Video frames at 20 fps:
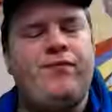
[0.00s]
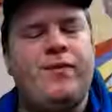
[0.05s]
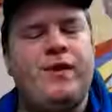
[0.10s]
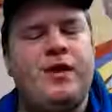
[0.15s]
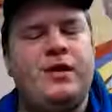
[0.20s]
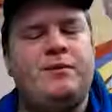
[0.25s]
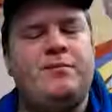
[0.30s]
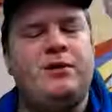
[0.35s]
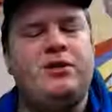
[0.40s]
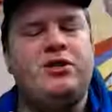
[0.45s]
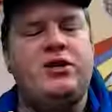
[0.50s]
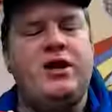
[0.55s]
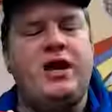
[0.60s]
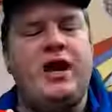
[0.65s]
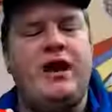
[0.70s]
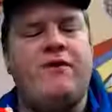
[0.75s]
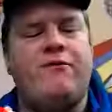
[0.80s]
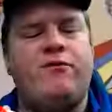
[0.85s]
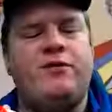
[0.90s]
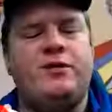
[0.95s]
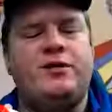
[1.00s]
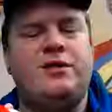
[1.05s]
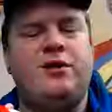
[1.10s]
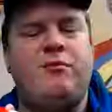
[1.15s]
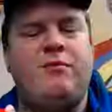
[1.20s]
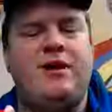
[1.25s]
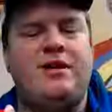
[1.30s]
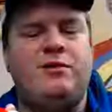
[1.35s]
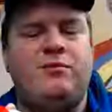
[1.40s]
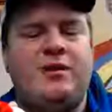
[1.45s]
Especially not if we're still
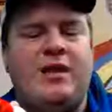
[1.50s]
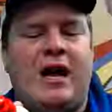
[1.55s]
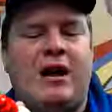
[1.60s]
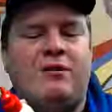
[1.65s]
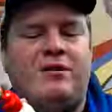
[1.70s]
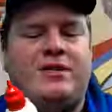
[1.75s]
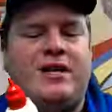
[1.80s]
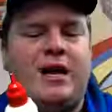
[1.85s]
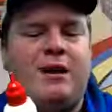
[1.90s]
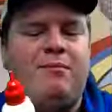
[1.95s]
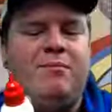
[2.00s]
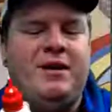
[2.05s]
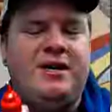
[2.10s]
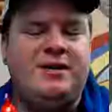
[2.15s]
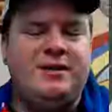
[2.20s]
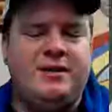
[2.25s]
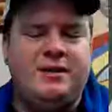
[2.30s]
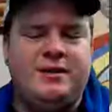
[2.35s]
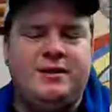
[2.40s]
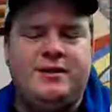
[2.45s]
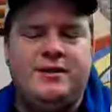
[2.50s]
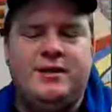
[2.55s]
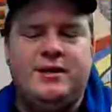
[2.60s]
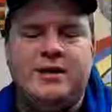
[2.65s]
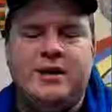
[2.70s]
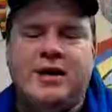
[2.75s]
messing with outside pieces.